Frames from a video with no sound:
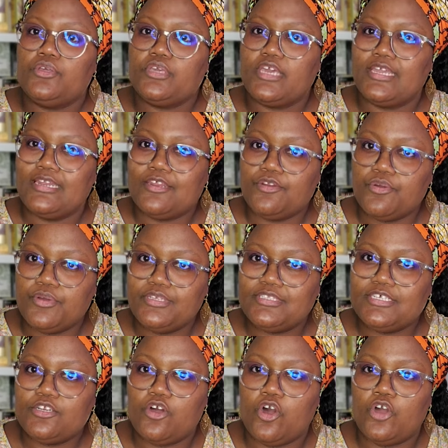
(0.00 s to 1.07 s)
Can anoint
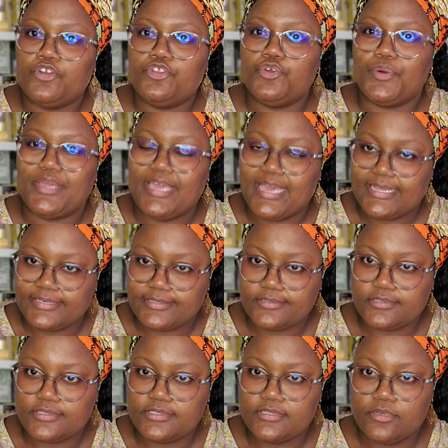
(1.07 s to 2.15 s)
it on your
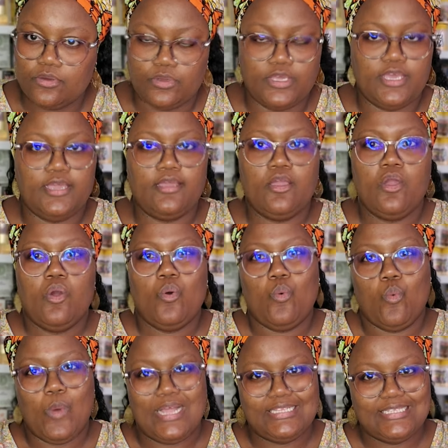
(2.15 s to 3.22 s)
candles. Okay,
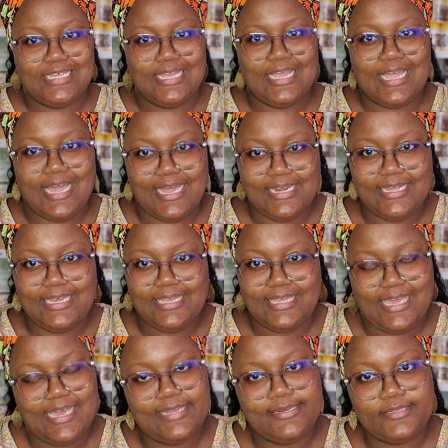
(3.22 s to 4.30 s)
what color
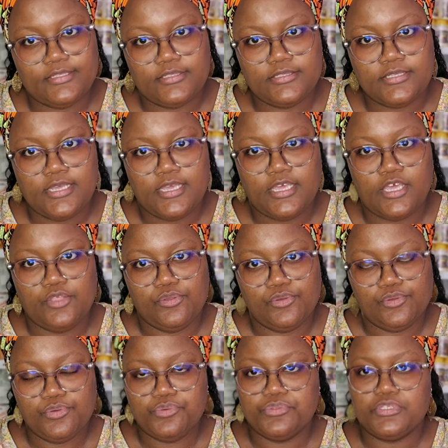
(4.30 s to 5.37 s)
candles can you
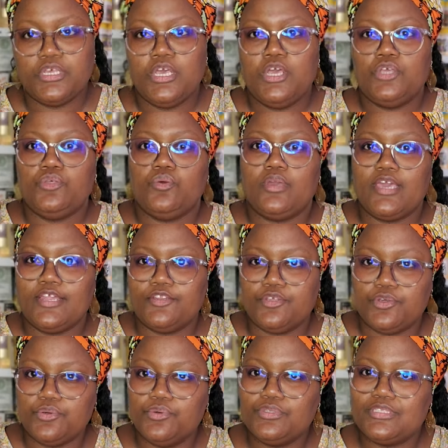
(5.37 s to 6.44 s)
use? You can
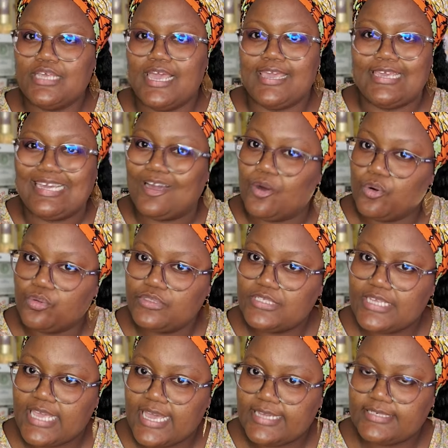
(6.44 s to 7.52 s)
use a
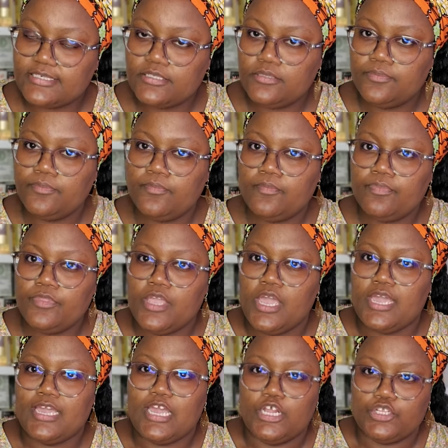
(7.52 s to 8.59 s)
gold candle,
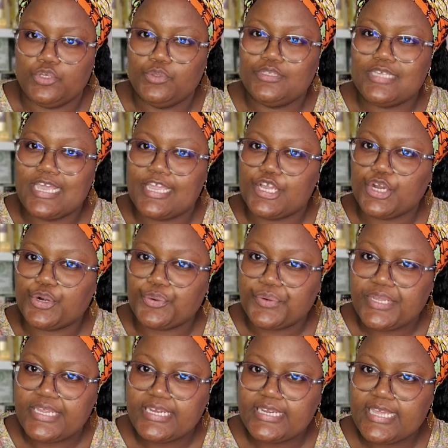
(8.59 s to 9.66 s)
can use a
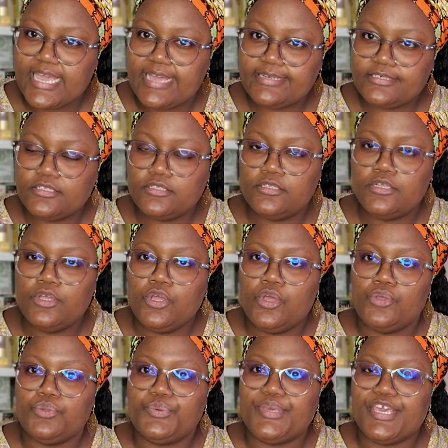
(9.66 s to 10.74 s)
green candle,
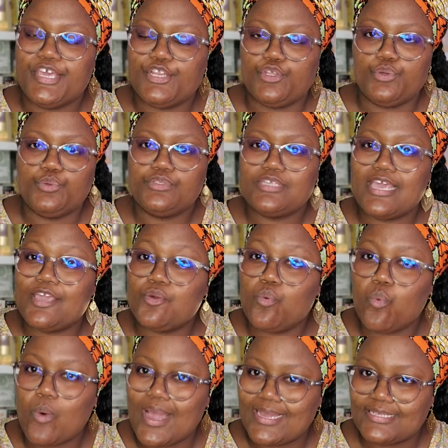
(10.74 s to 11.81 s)
you can use a
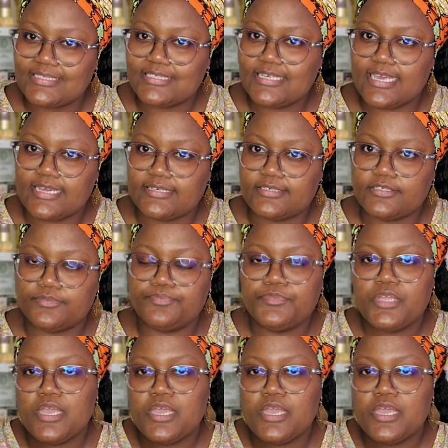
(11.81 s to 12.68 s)
white candle.